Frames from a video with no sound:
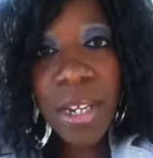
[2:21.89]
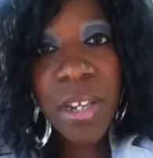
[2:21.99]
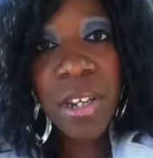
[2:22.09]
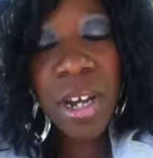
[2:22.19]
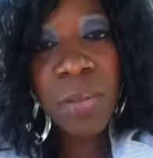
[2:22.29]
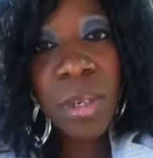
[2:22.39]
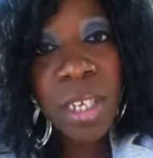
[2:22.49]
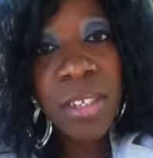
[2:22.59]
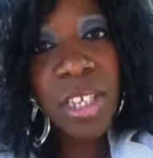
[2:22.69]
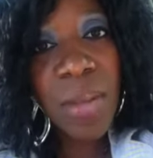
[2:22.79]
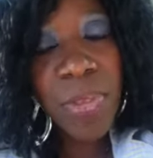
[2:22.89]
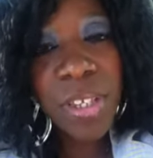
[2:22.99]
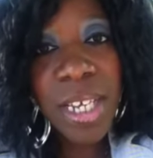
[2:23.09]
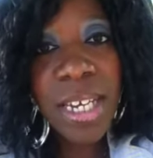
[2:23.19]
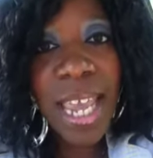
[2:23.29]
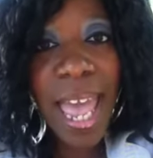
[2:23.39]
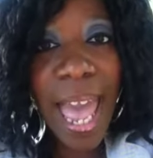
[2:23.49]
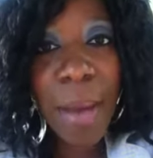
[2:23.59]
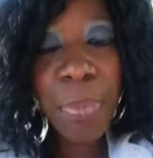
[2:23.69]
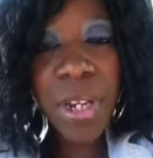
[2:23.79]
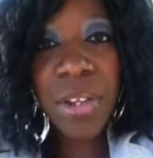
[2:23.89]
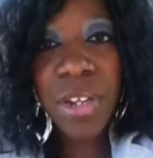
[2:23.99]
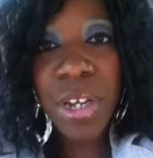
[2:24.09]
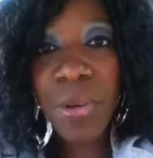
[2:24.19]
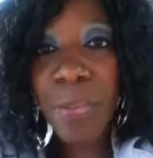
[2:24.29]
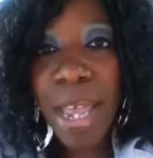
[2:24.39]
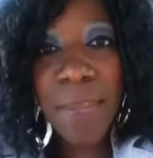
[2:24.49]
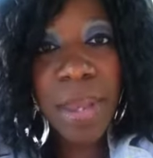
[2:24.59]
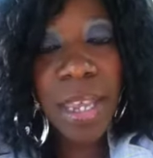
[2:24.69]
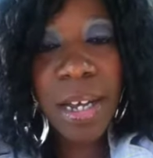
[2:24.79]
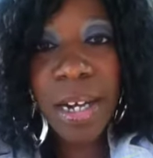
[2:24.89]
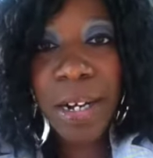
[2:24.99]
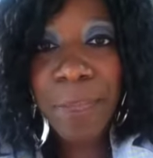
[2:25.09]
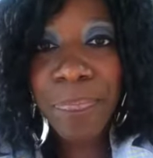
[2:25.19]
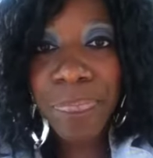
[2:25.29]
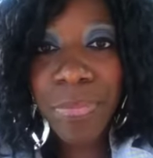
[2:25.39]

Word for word: you know, something's going to happen, you know, maybe, um,